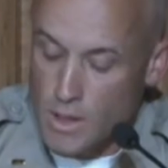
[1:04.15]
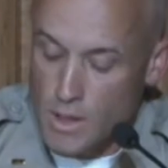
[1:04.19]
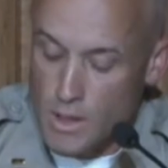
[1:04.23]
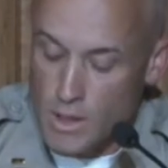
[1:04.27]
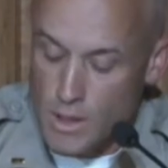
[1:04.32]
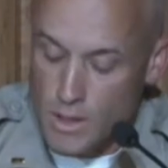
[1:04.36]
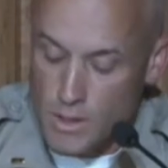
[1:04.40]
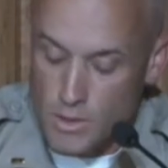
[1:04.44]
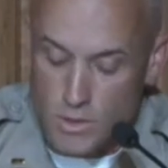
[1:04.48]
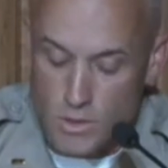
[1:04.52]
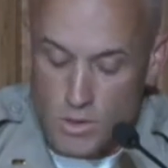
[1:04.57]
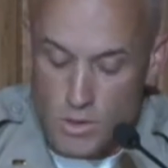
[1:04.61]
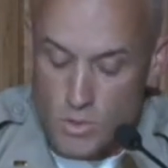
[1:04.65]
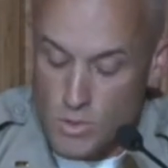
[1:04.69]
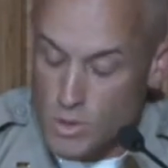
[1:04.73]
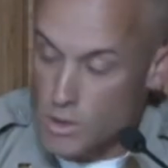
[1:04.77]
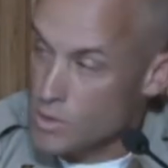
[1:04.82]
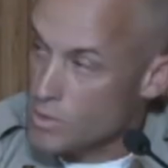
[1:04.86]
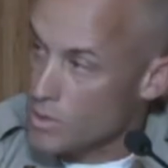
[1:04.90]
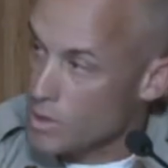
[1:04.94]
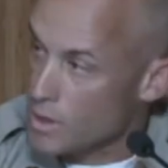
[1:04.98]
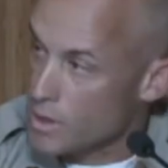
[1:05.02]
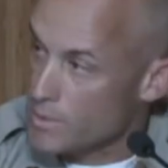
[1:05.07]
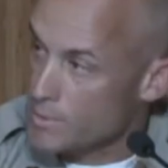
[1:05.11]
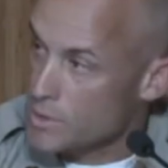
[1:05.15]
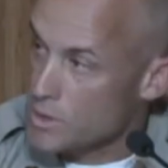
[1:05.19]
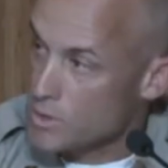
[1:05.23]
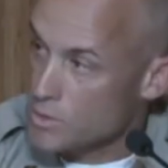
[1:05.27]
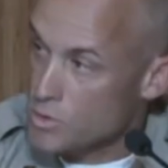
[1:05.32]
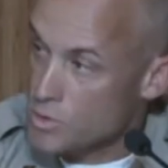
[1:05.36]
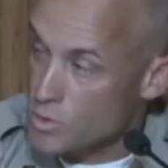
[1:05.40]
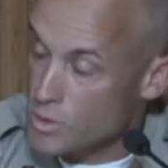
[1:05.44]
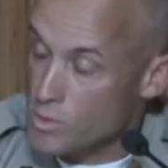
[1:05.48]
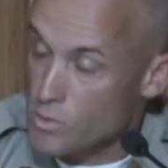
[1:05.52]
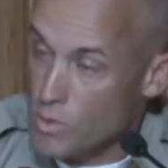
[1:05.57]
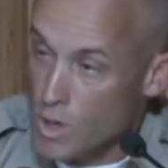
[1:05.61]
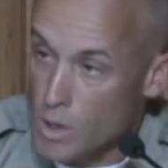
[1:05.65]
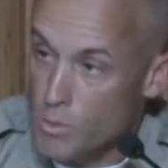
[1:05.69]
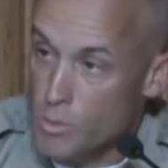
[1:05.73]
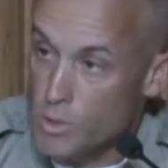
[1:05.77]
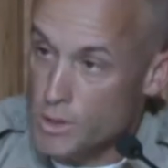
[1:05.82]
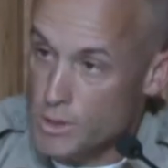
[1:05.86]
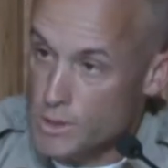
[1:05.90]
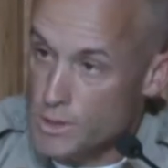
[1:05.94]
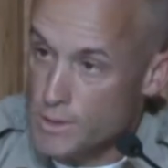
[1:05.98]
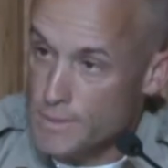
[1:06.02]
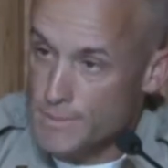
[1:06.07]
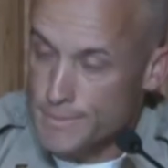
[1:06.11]
and street crimes, street
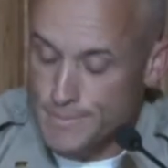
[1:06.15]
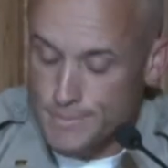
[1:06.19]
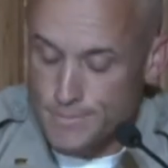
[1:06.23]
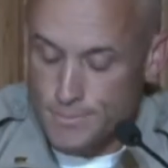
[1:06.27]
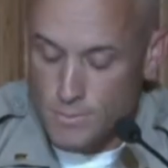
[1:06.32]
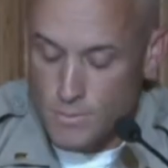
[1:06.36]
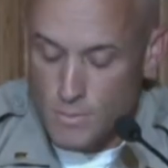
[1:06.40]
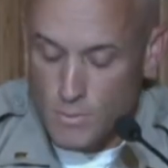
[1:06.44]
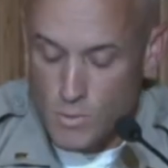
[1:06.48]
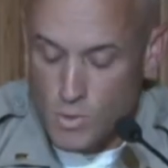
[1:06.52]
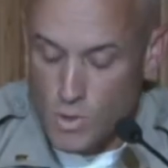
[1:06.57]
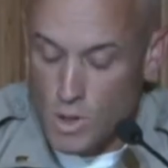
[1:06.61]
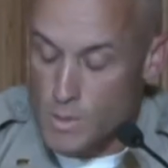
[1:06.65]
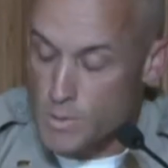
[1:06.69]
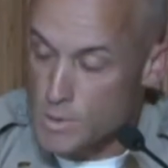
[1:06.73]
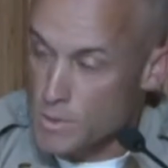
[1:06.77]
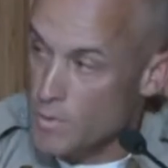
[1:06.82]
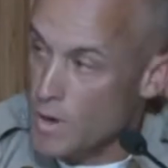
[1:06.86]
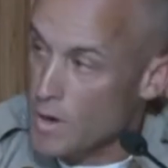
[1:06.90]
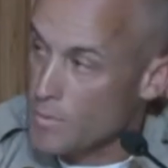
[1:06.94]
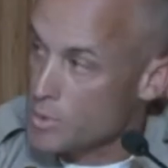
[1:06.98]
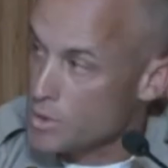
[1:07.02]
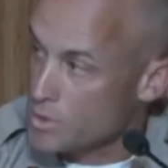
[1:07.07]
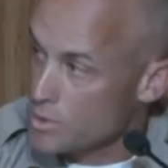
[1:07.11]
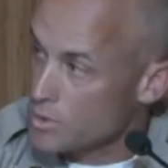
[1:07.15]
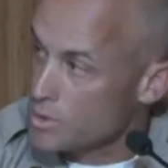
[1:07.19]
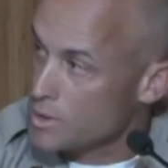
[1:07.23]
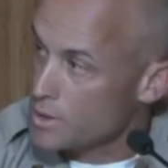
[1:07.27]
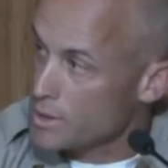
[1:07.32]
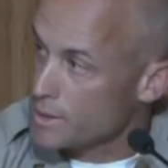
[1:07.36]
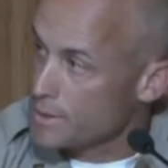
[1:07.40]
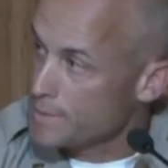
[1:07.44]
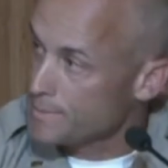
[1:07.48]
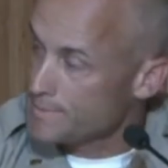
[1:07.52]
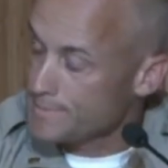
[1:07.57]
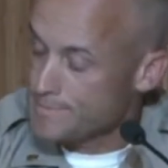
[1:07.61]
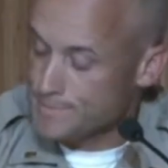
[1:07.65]
robberies, crimes of opportunity.